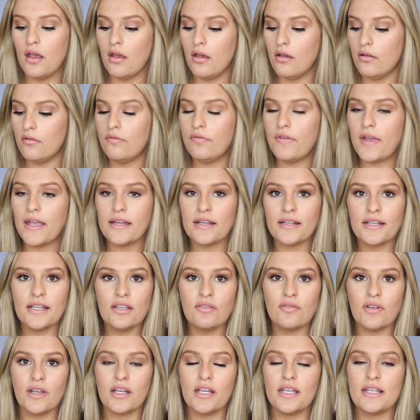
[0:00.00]
Very,
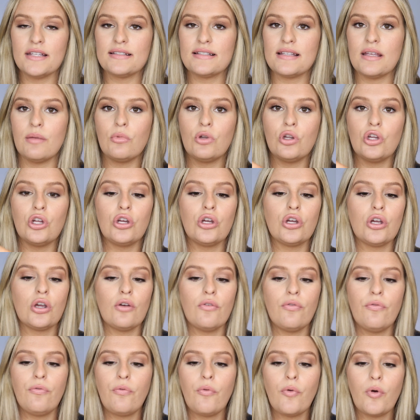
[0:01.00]
very similar
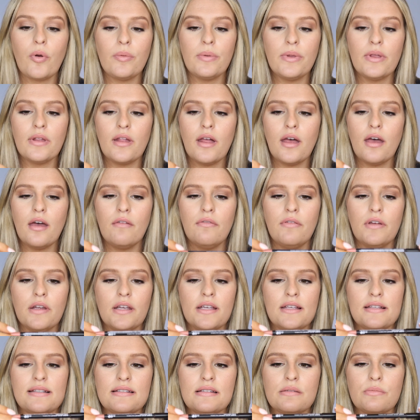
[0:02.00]
formula,
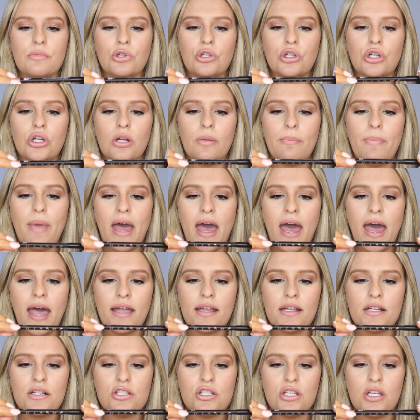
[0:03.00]
very similar
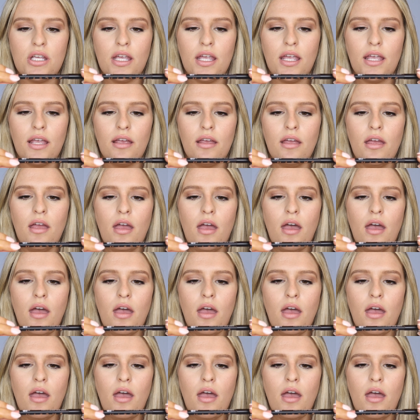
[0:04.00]
packaging.